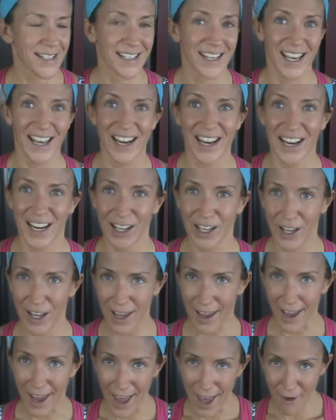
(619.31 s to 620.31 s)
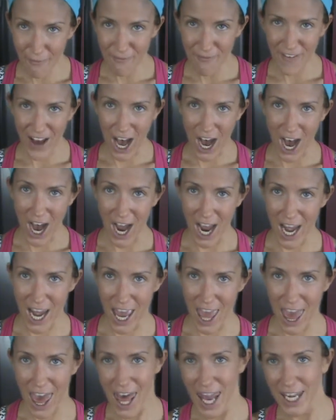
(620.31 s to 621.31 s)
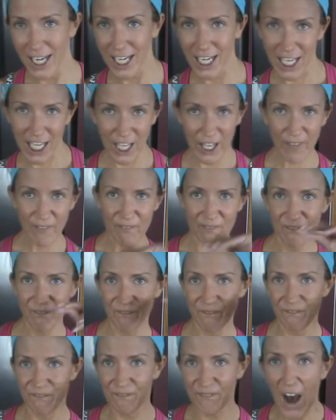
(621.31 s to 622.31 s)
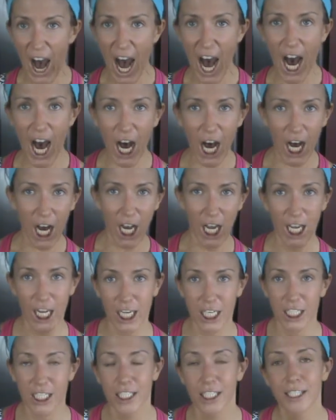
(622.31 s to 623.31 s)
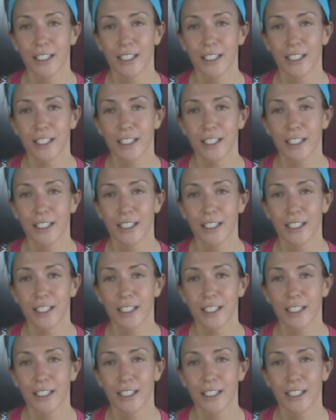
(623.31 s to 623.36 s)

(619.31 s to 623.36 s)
getting F-I-N-E fine.